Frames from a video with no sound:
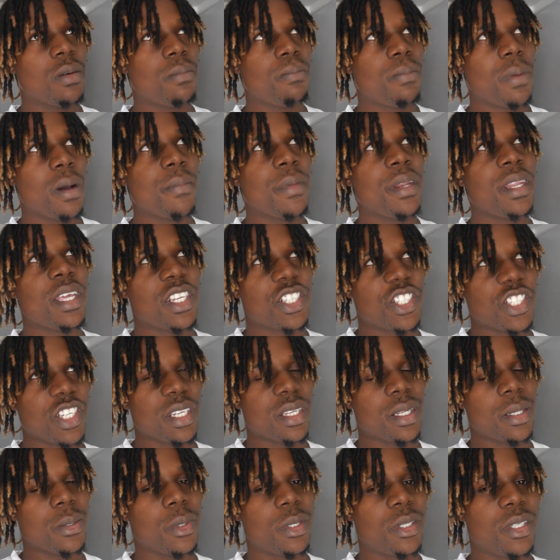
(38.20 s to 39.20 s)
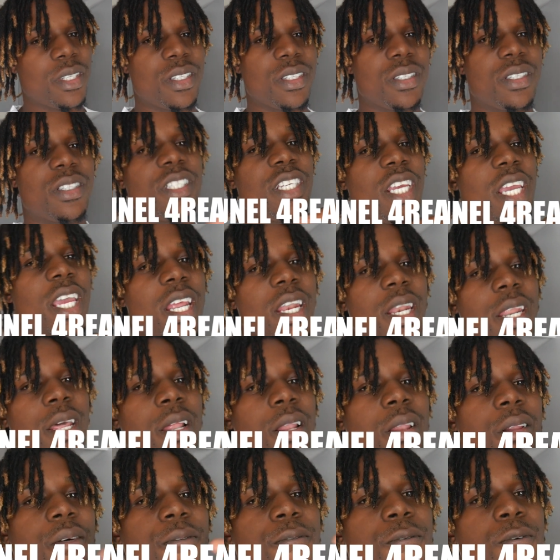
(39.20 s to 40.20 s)
for my next channel, which is
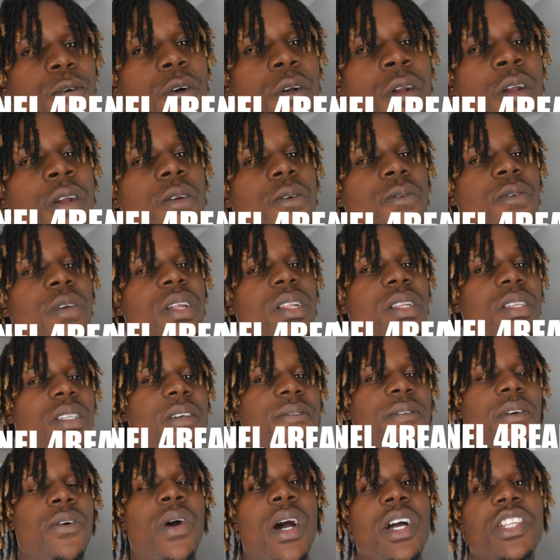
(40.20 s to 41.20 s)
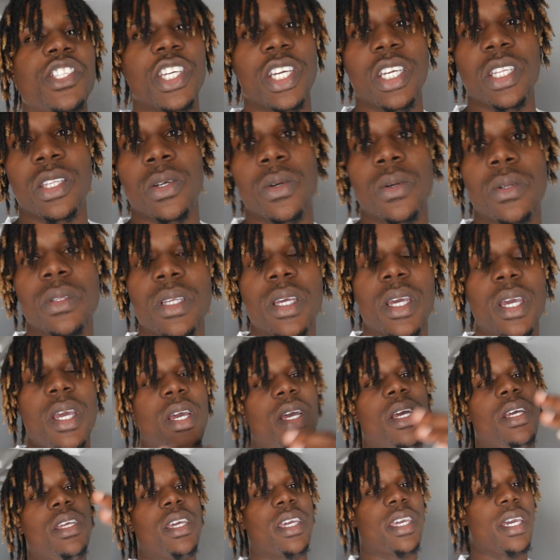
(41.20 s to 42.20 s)
JNL4 Reels. So if you want to check it out,
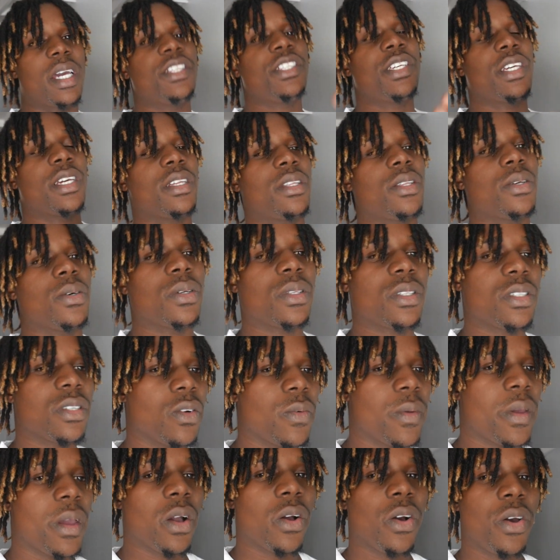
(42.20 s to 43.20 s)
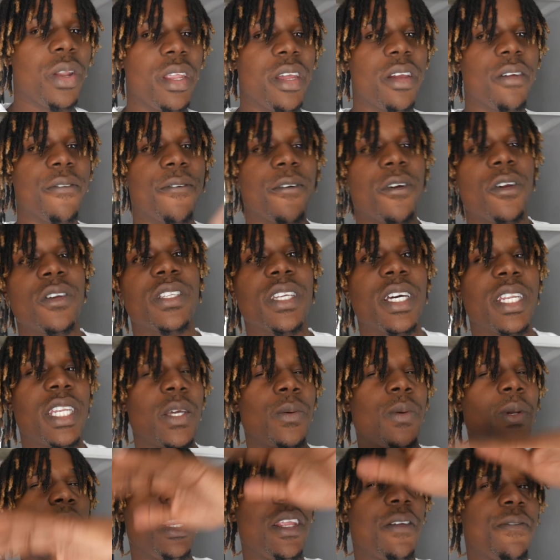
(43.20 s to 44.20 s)
you can check it out. So me I go there first, and
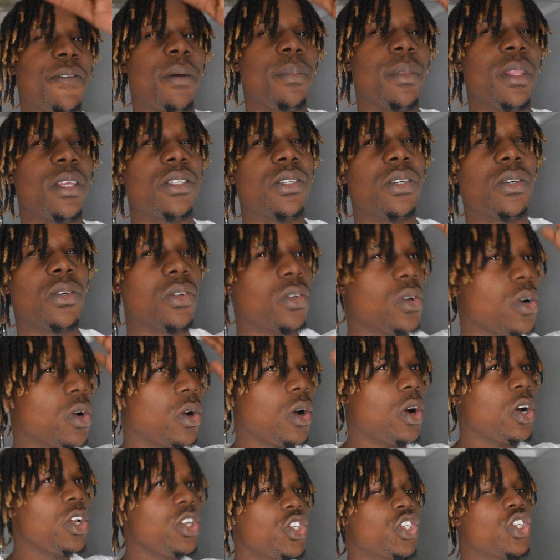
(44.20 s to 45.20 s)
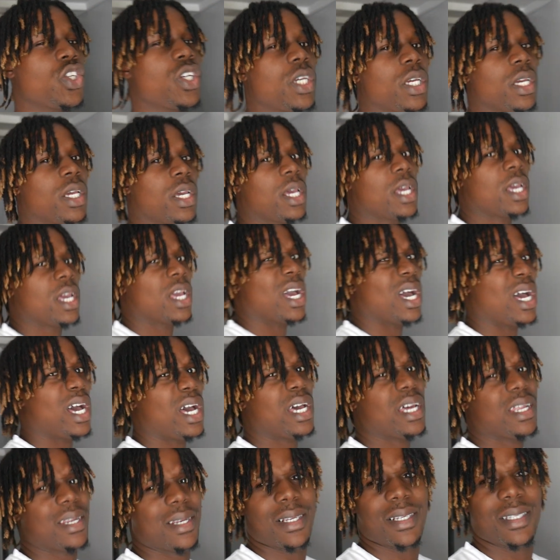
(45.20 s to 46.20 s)
then we leave from there. So go country,
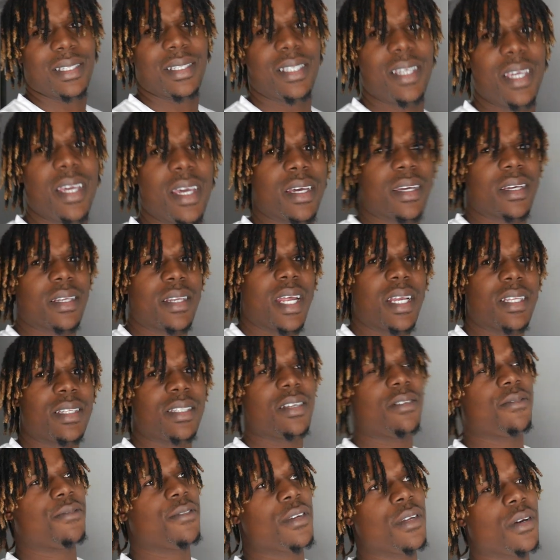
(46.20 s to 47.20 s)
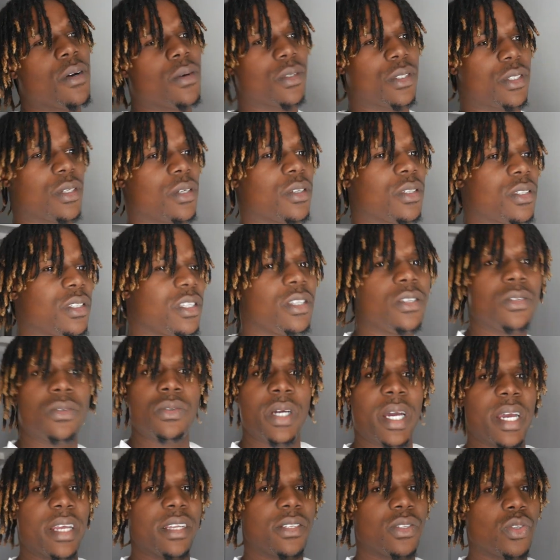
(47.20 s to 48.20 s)
and yeah, that's it for now. So see you
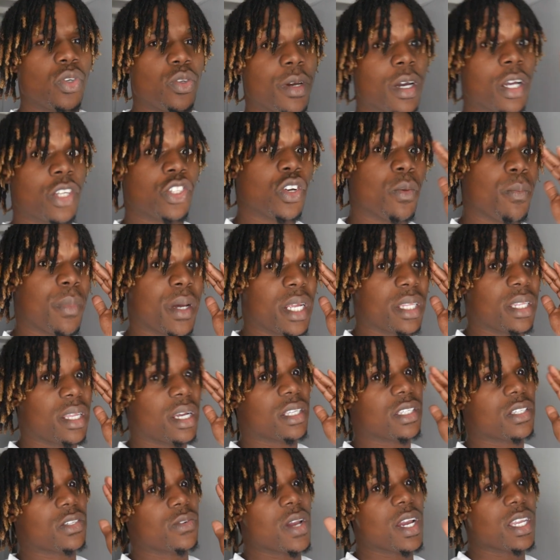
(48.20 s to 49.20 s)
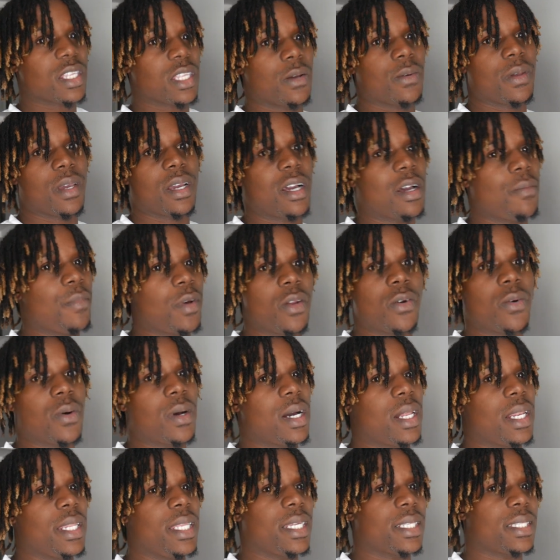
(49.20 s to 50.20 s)
guys soon. I'm gonna jump on a taxi right away, cause I know
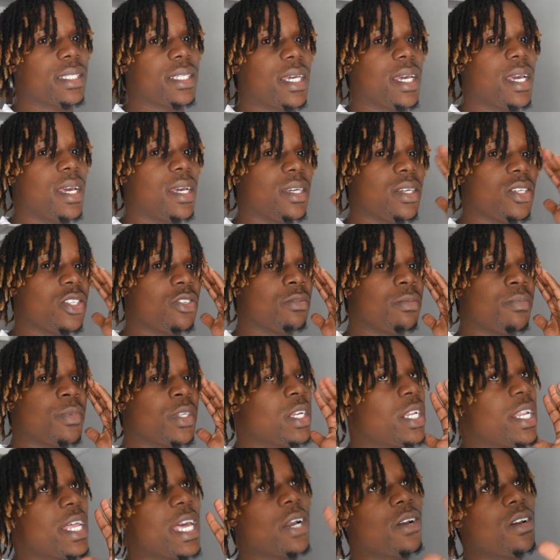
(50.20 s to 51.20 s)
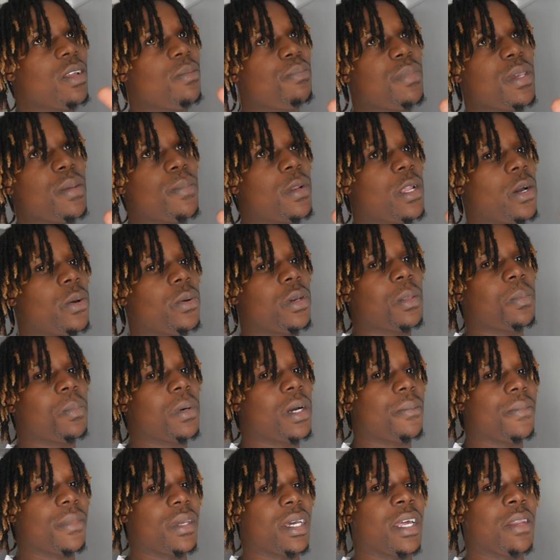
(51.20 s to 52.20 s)
I'm late. Is me not like when people are wait
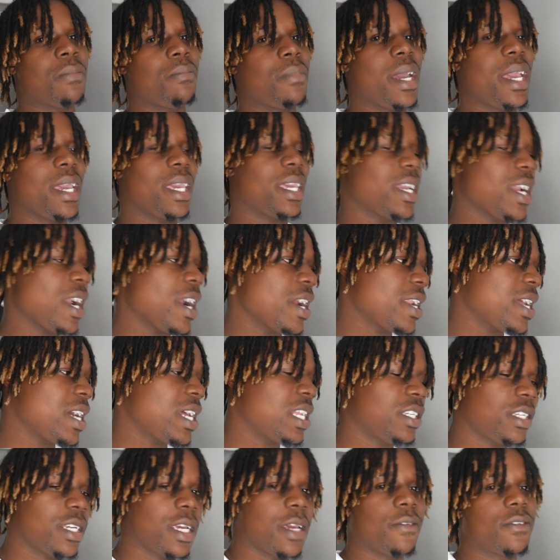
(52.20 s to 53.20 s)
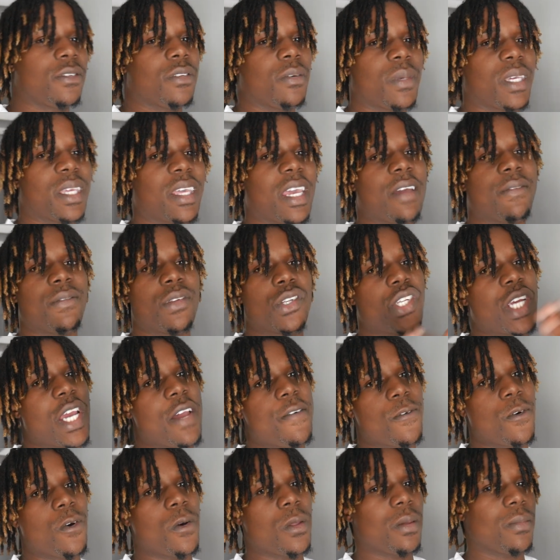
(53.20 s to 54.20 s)
for me, and my car and I drive, so me can't even
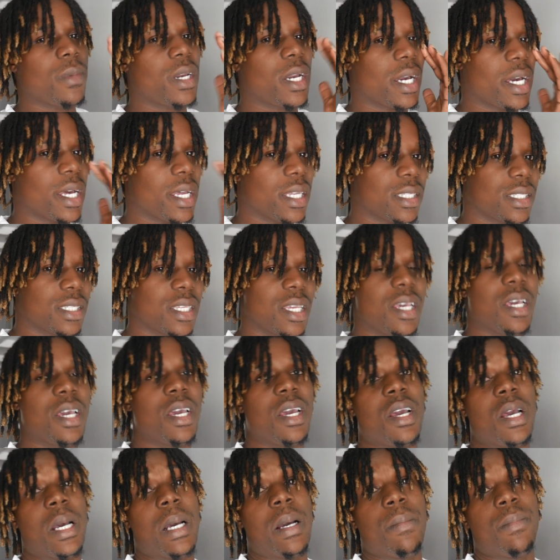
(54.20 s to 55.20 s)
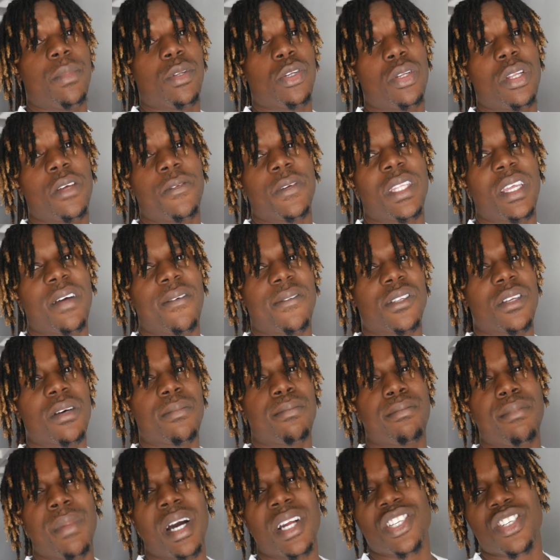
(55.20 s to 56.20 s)
drive go there because me don't know if it have
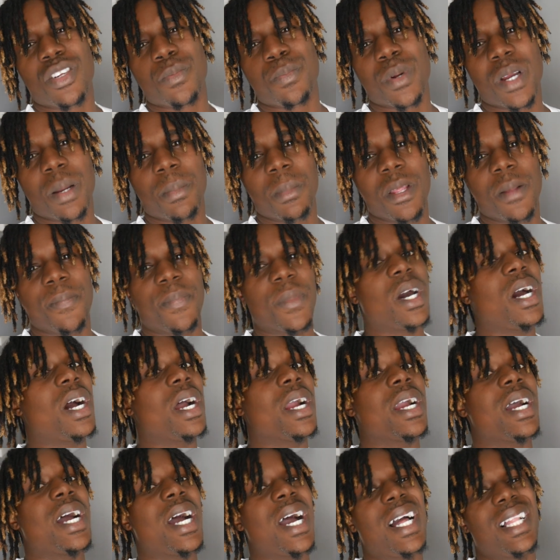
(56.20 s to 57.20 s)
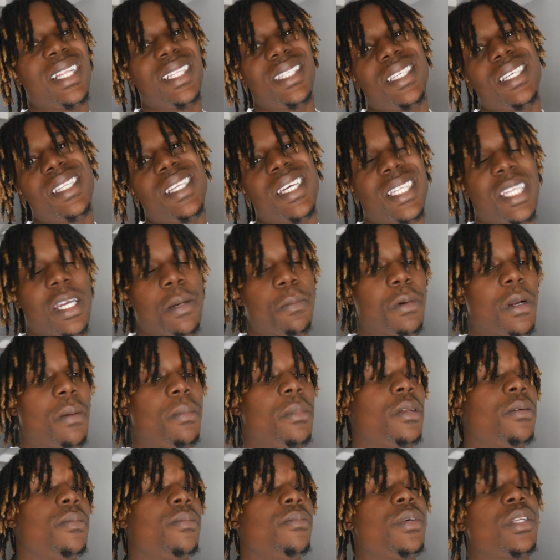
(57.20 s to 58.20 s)
some battery problem or alternator
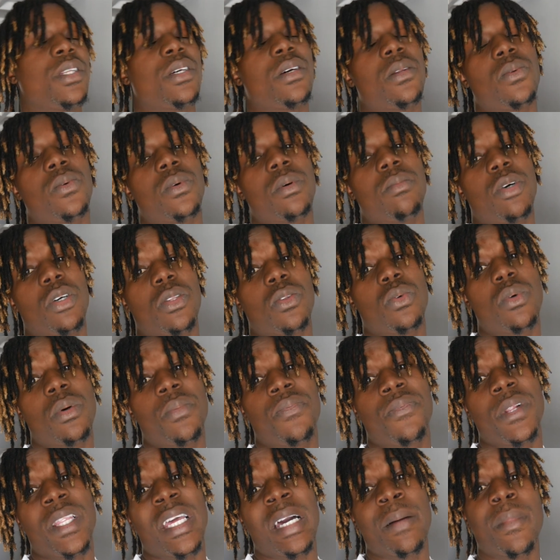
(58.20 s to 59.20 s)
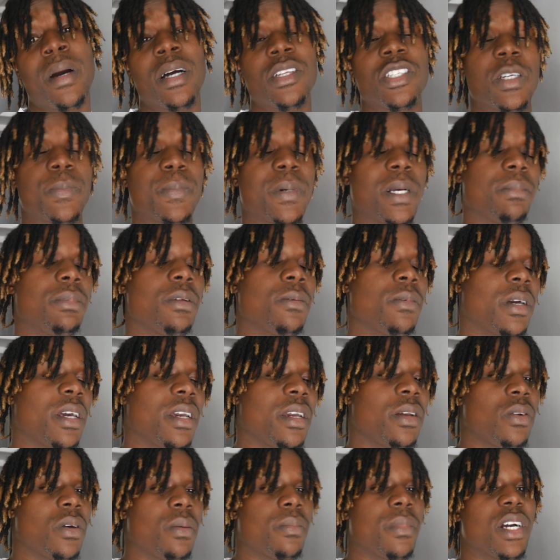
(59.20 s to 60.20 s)
problem. Me don't know, but hopefully a battery problem, cause
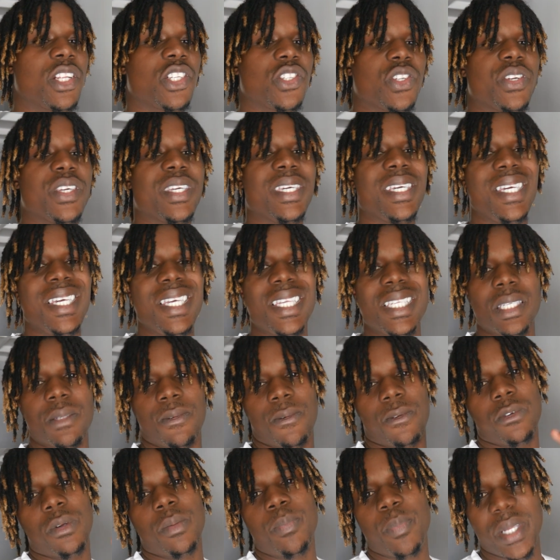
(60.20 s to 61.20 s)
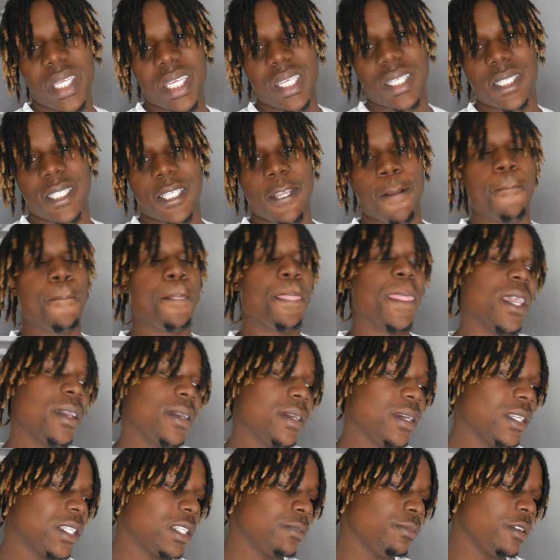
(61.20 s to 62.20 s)
you know battery easy to replace.
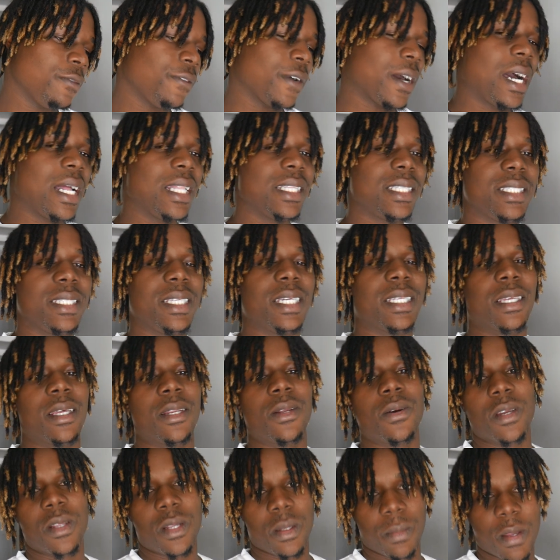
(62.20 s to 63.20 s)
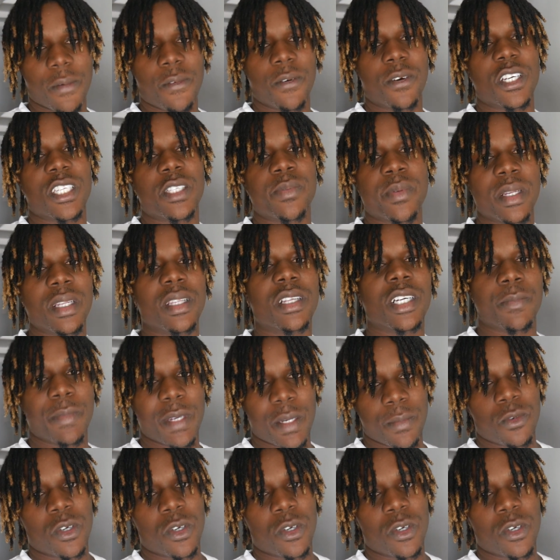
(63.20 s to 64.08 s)
Is me for alternator, I know you know me have to go spend a little bit